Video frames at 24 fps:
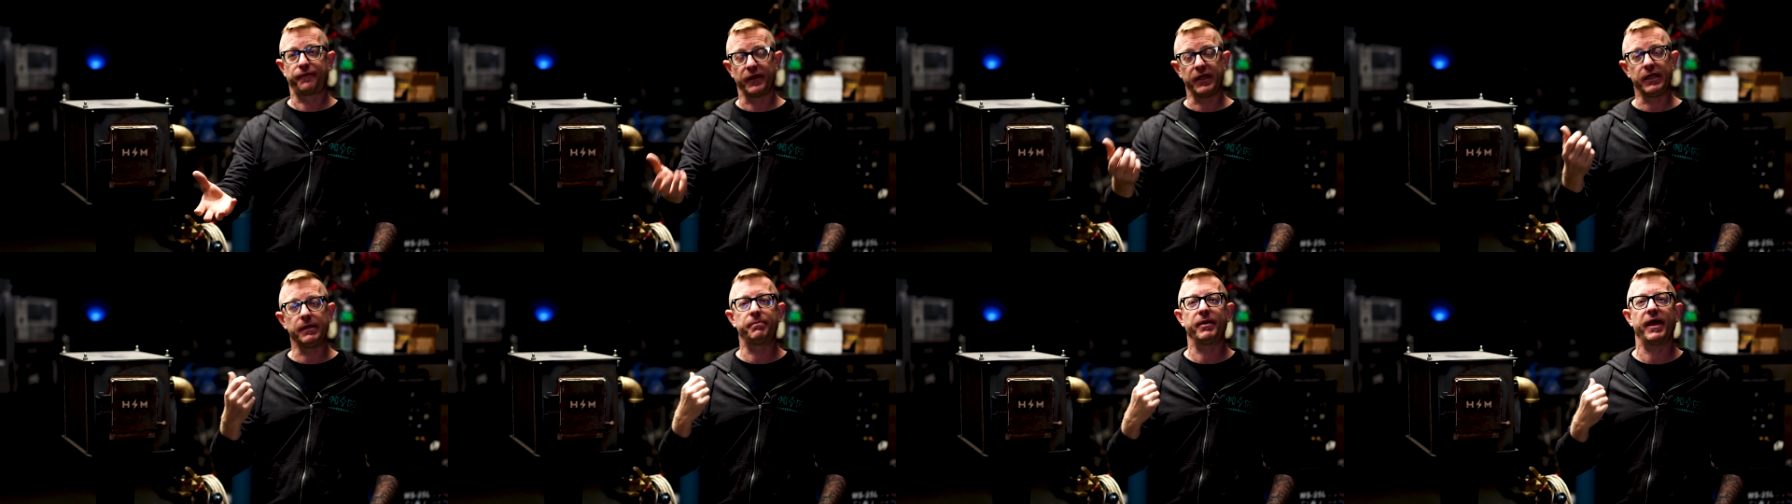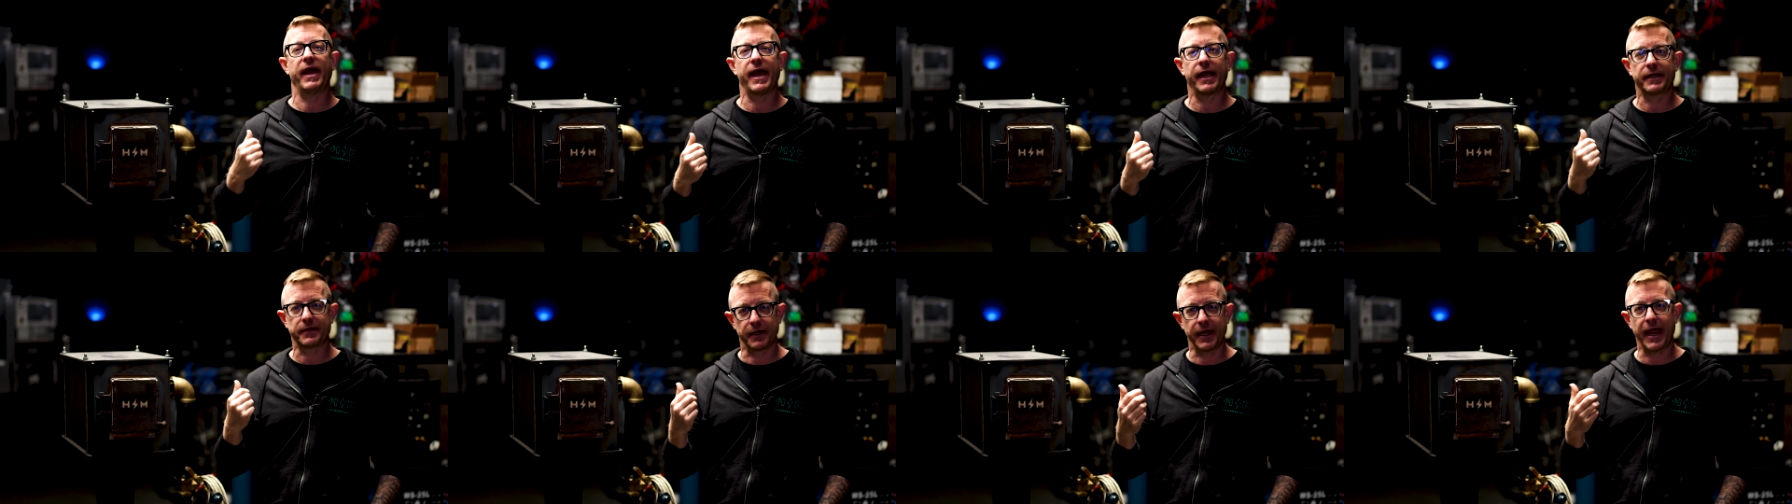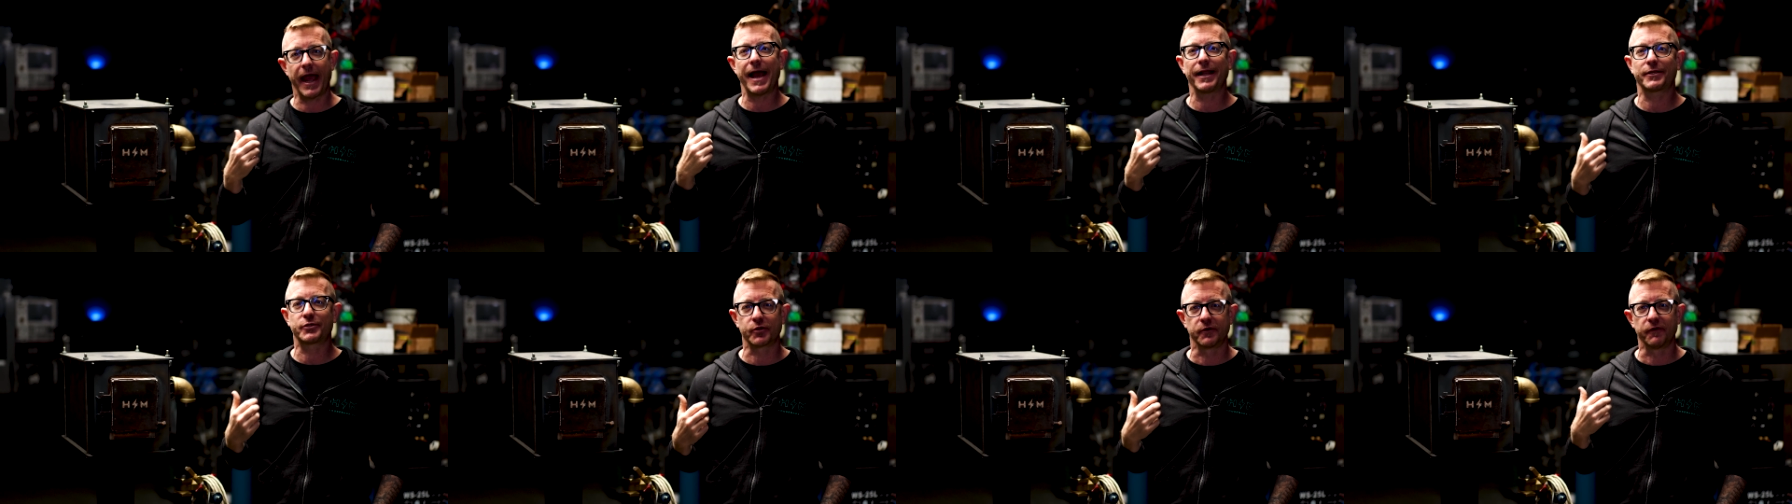feedback,
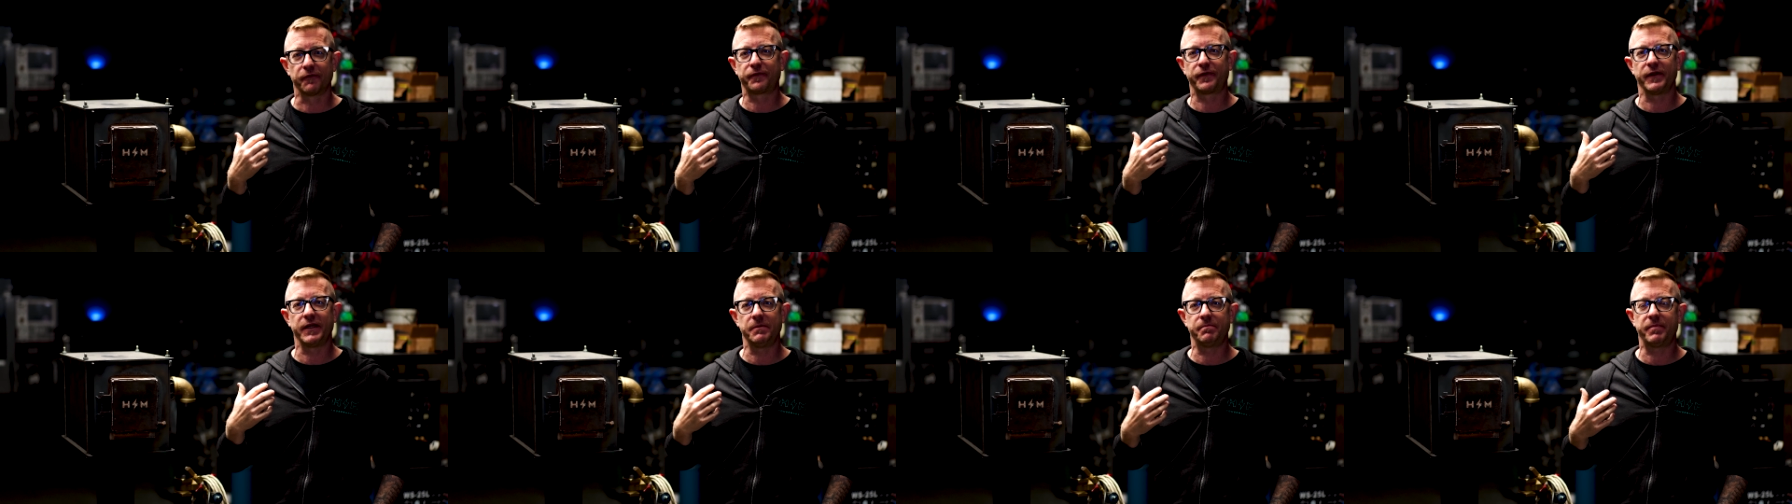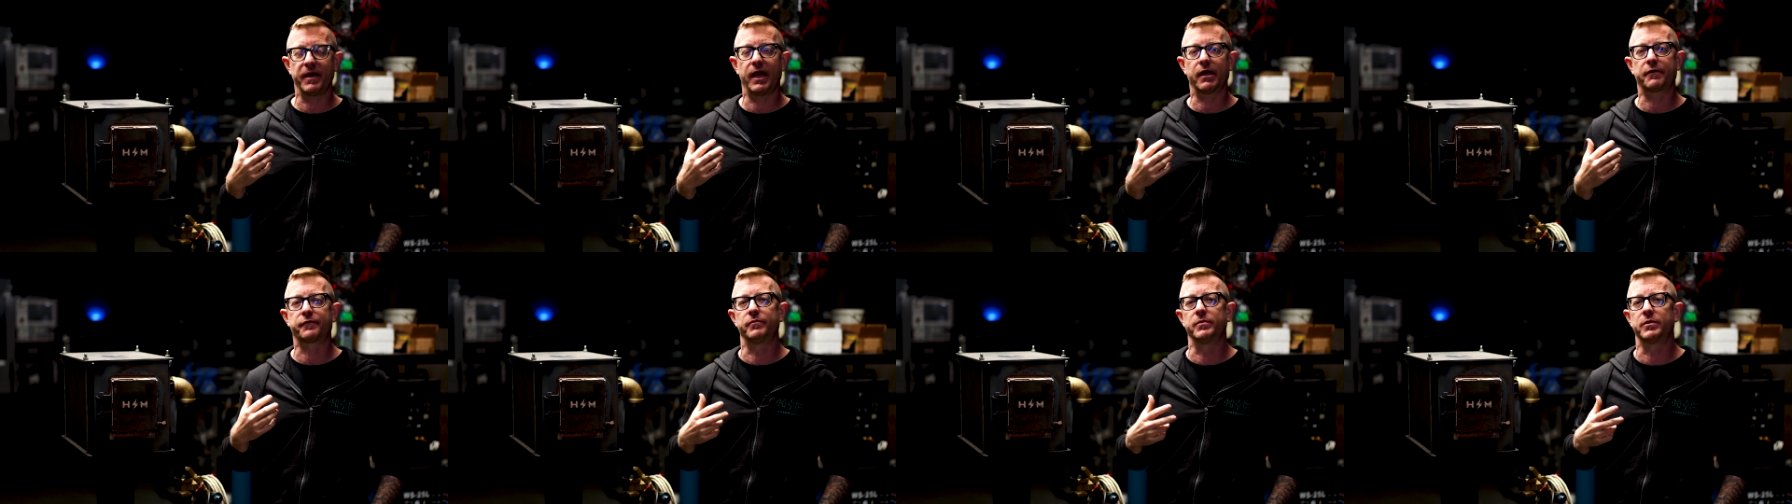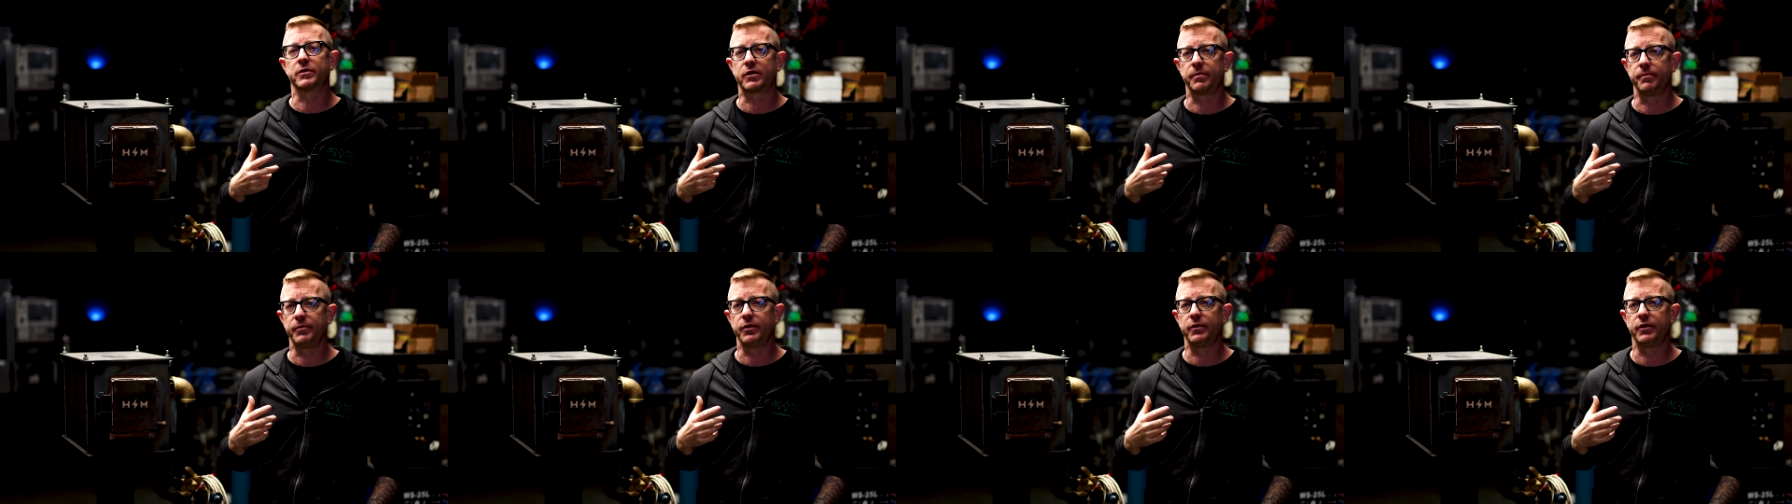natural feedback from
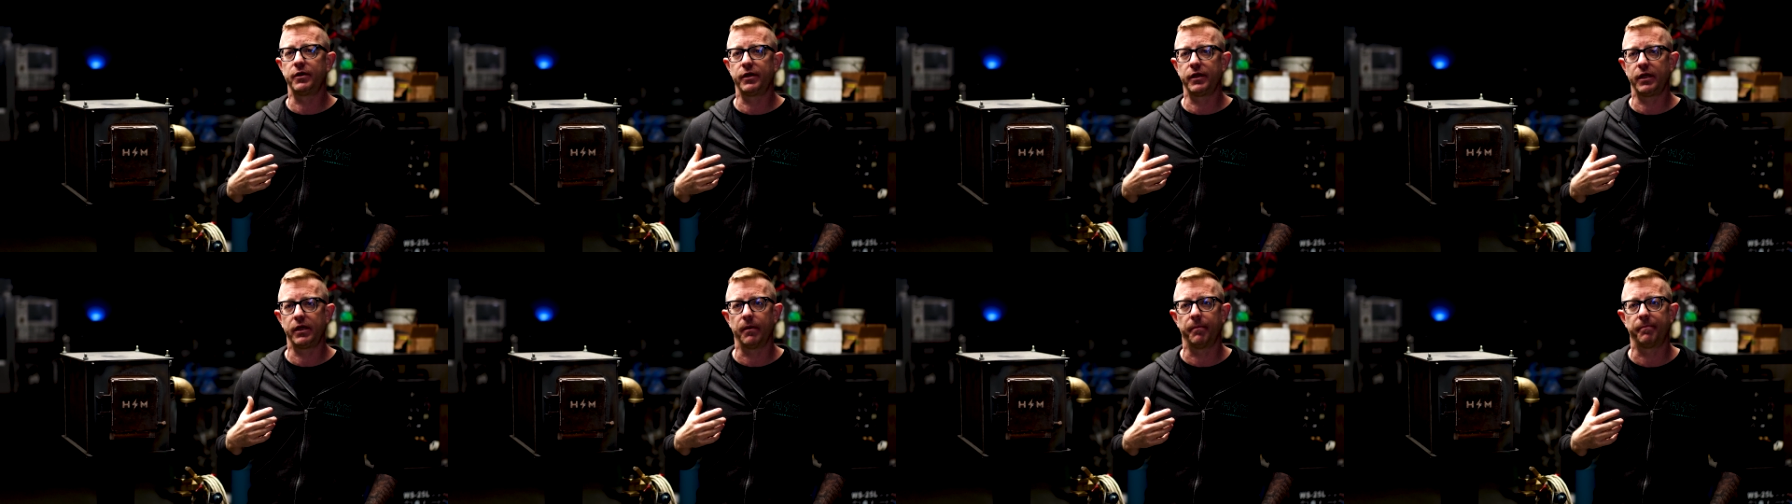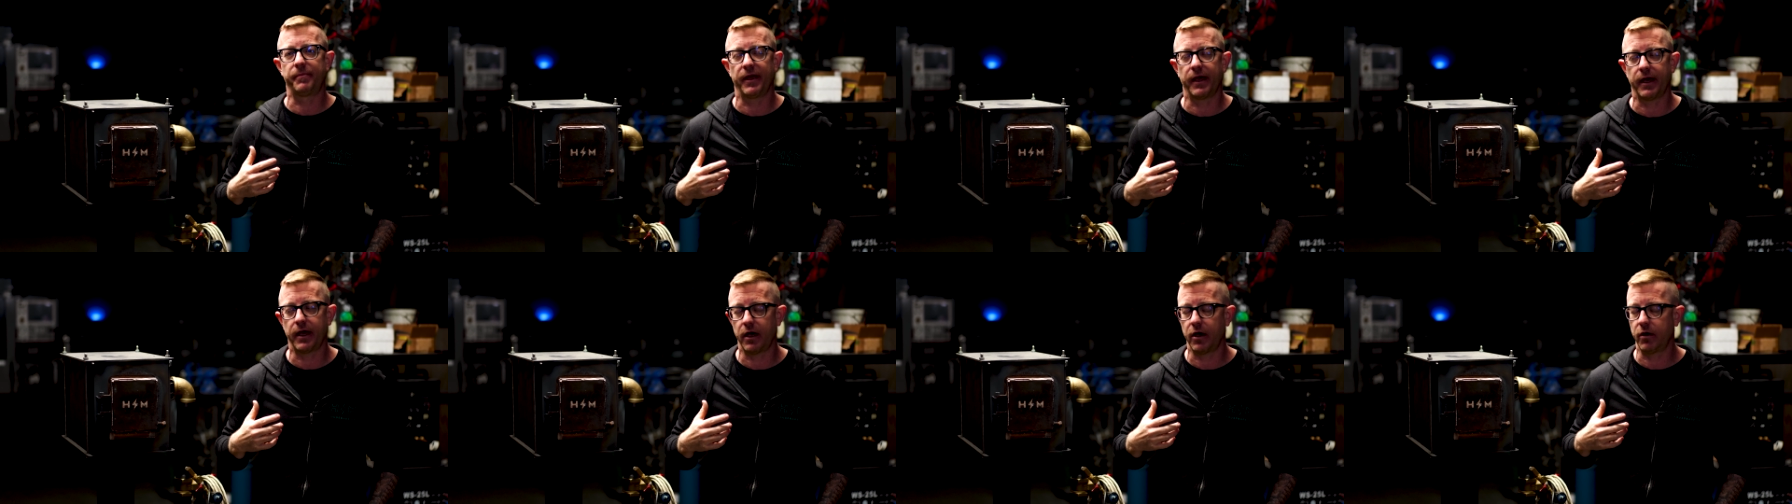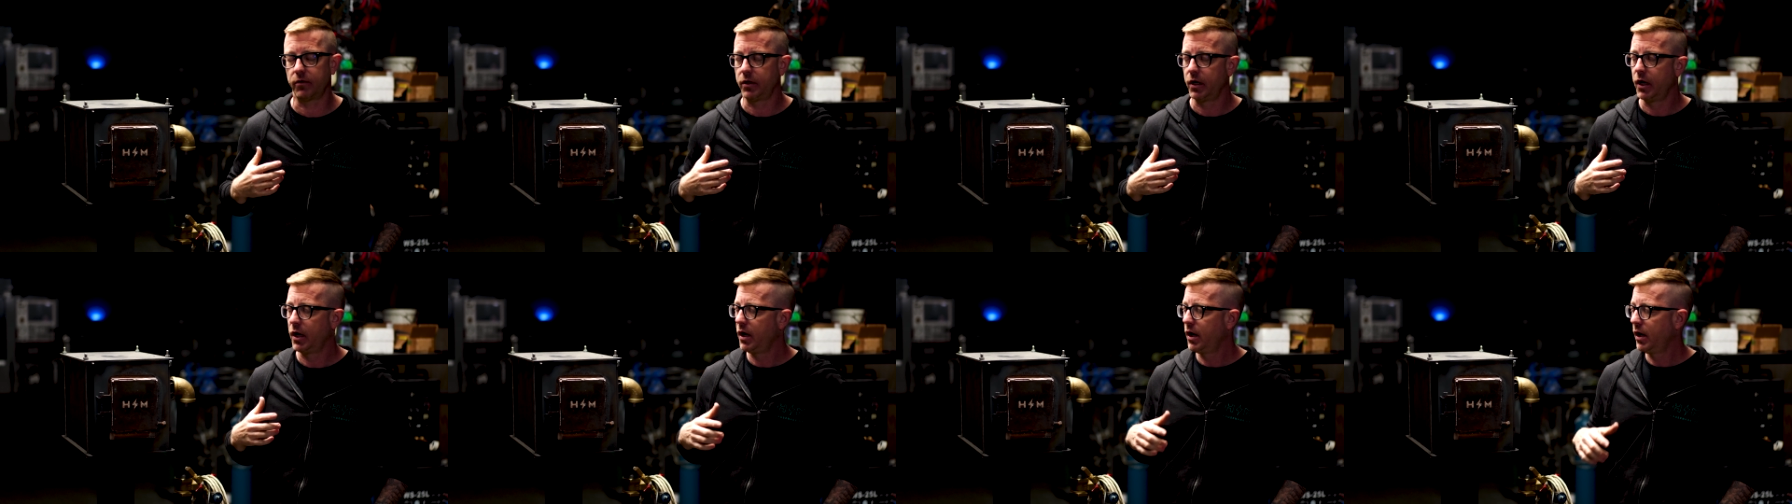the community
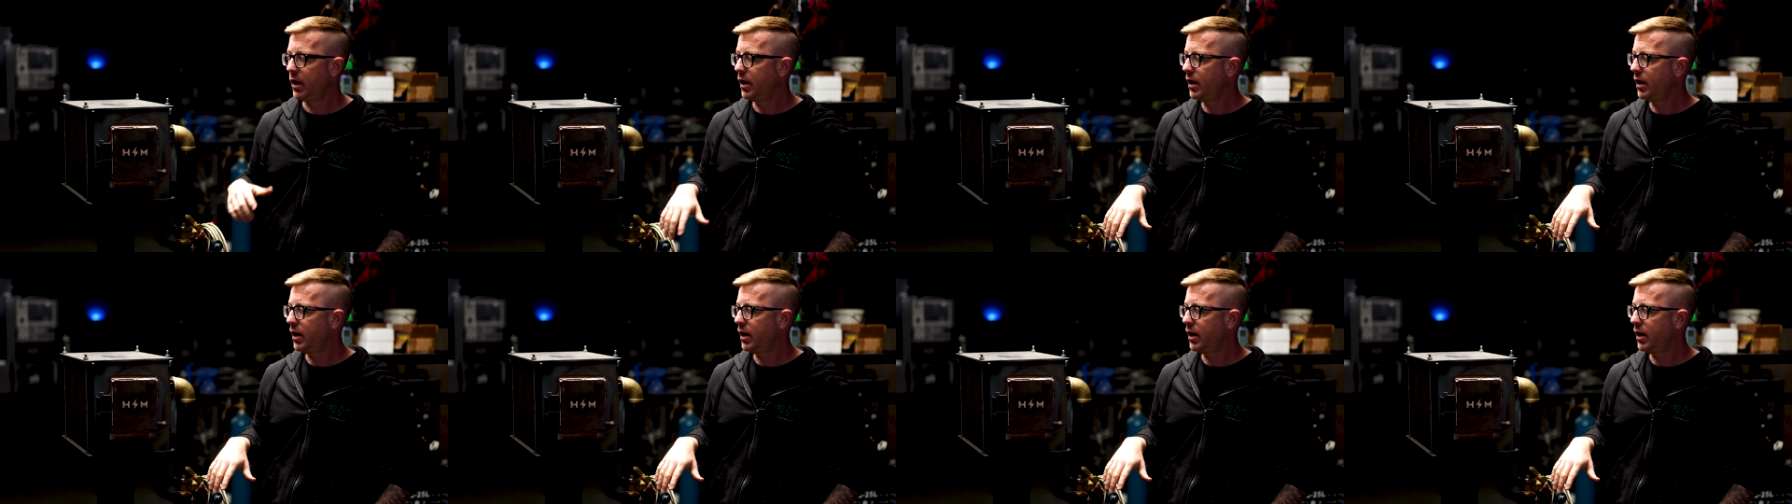about